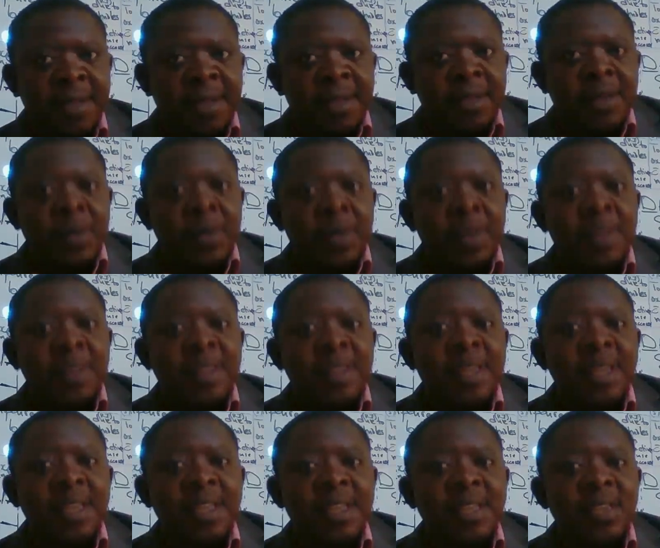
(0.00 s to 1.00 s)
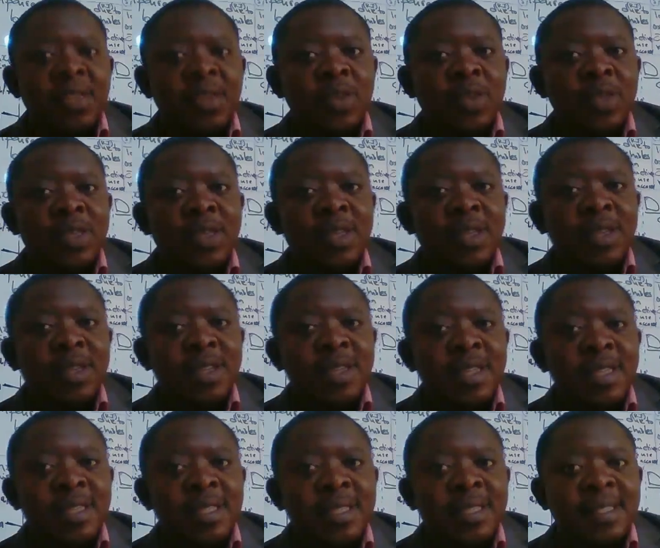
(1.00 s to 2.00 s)
So we are saying is to
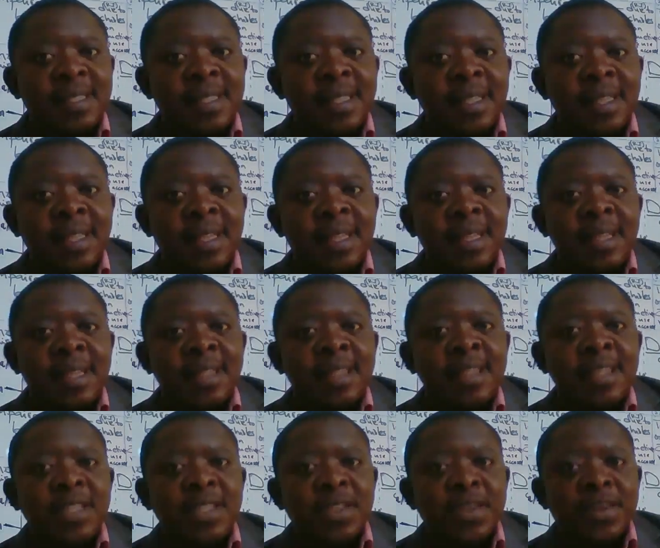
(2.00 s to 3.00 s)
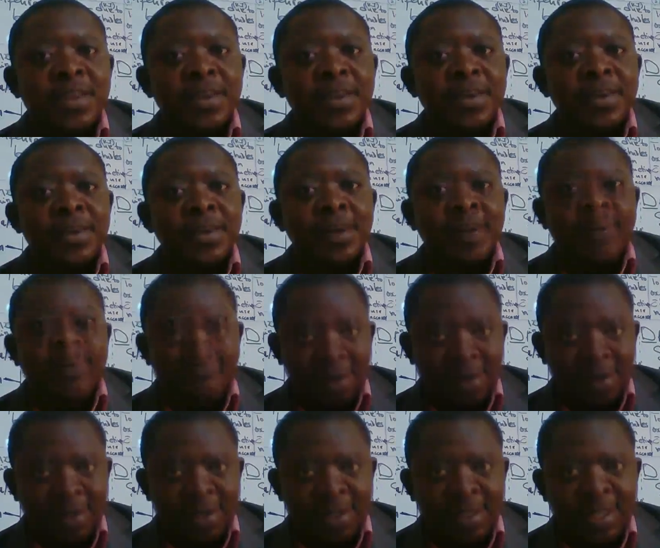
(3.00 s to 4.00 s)
increase tissue
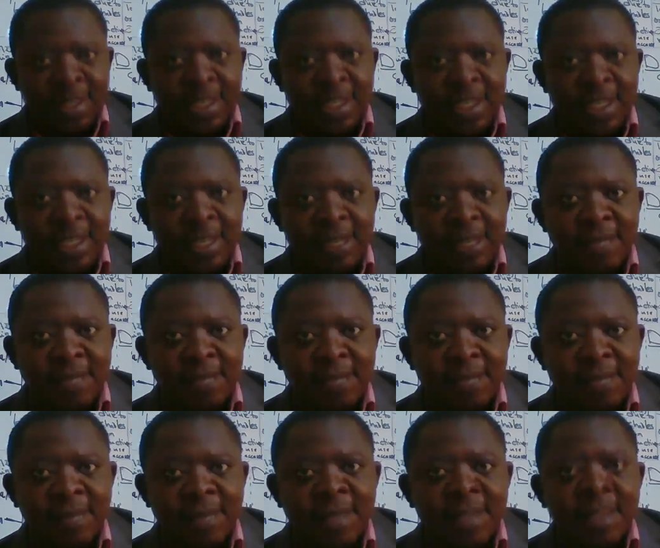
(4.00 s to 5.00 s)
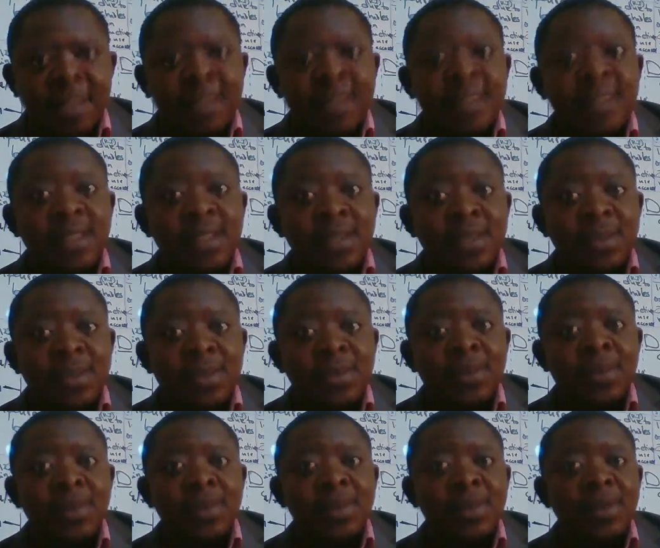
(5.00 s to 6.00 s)
oxygenation.
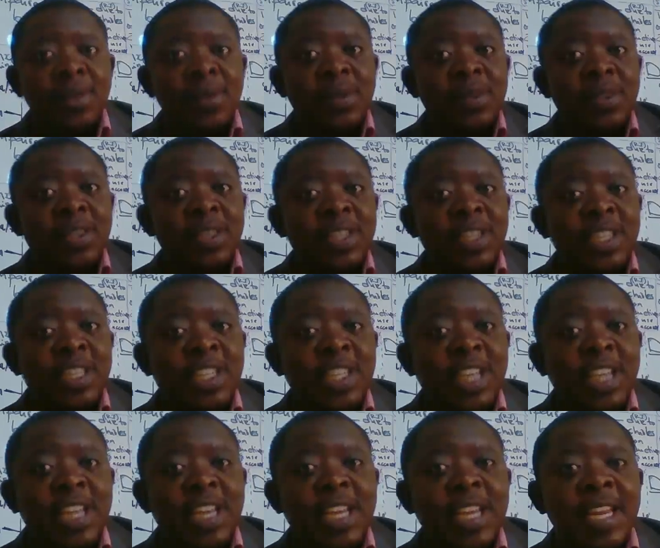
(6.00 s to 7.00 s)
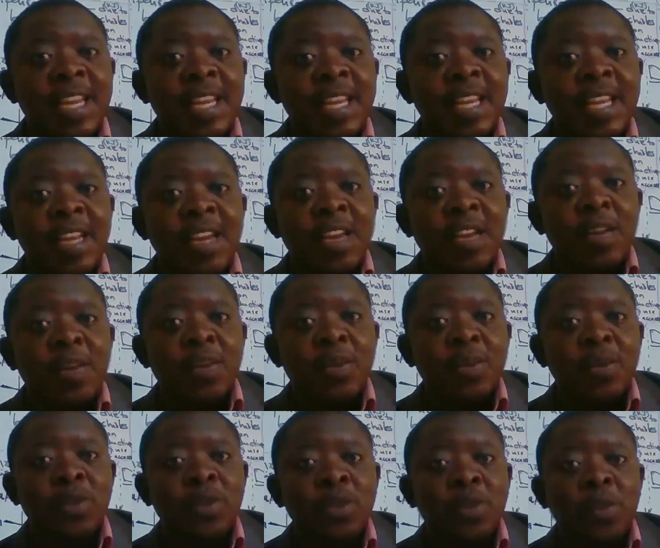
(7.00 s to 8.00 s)
Tissue oxygenation helps
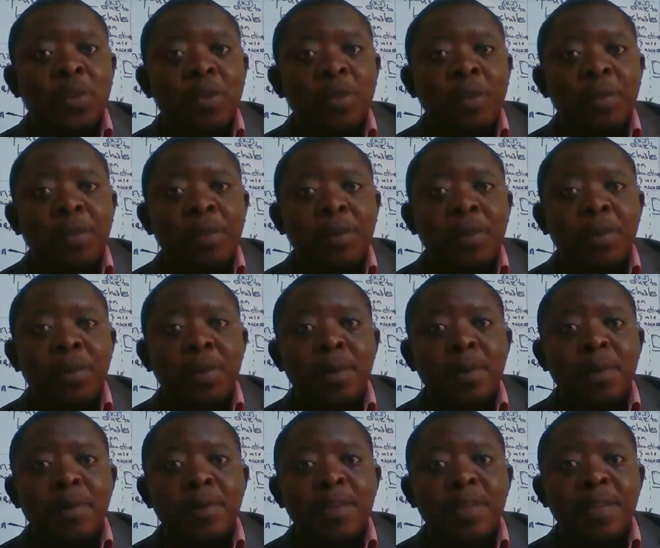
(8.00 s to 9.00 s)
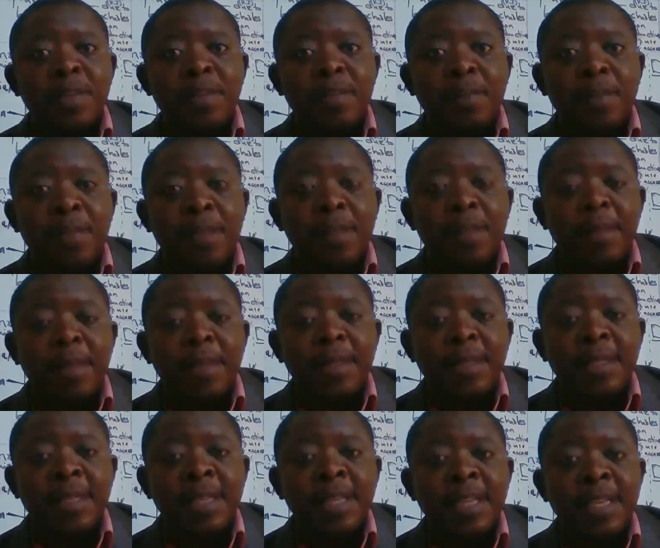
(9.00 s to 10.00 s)
to solve the problem of an
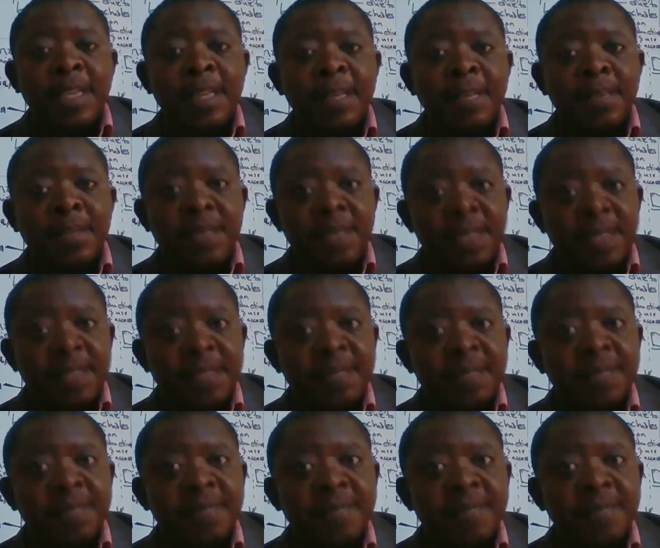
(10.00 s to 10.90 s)
impairment in breathing.